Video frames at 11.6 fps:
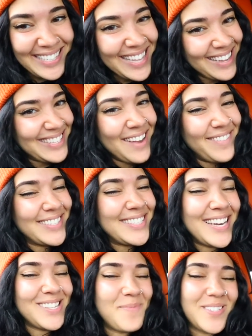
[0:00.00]
is now time for
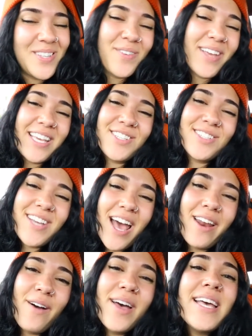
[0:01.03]
today's post notification
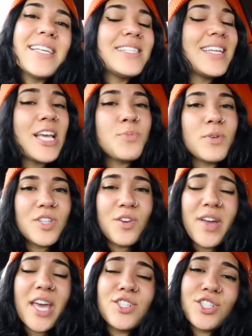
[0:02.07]
shout-out. Today's post
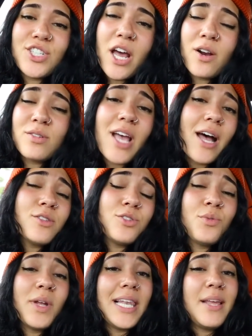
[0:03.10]
notification shout-out goes out
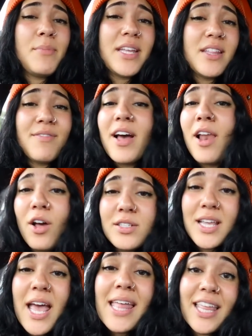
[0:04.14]
to Libby
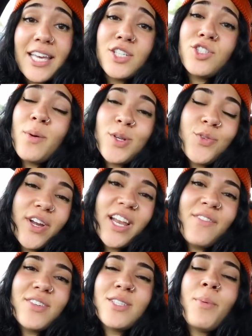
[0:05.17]
DeVelos. Thank you so much for your
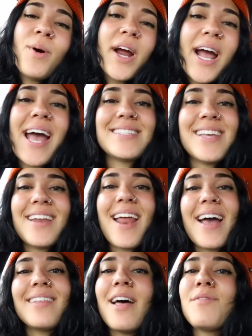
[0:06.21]
love and support. Isaiah and
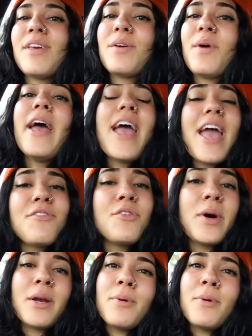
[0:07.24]
I love you. If you want to